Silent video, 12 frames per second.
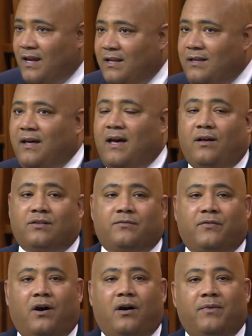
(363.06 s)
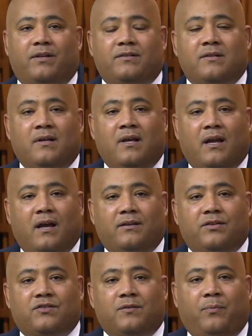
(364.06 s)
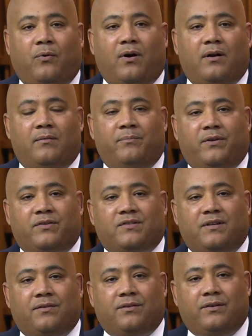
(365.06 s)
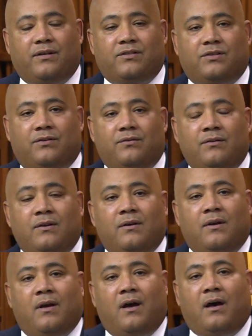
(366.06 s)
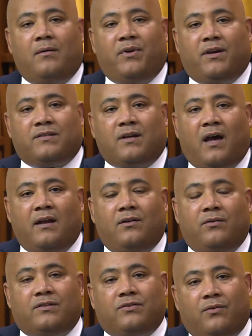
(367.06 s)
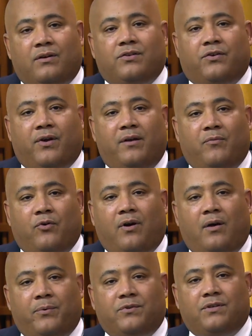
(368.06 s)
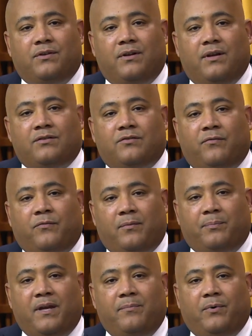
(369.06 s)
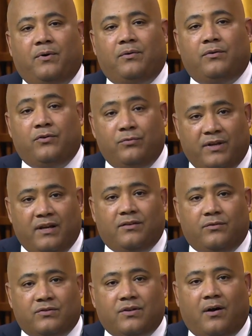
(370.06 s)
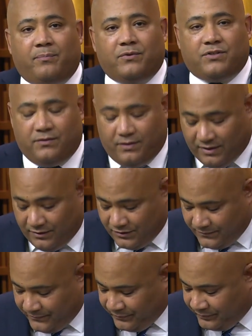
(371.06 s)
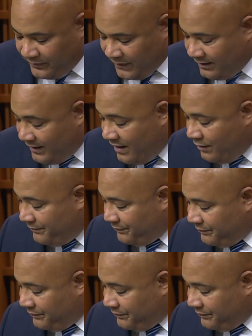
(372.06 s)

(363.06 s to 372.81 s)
in the House of Commons and to support Bill C-32 because I know it's going to create more opportunities for people who need those opportunities. Now,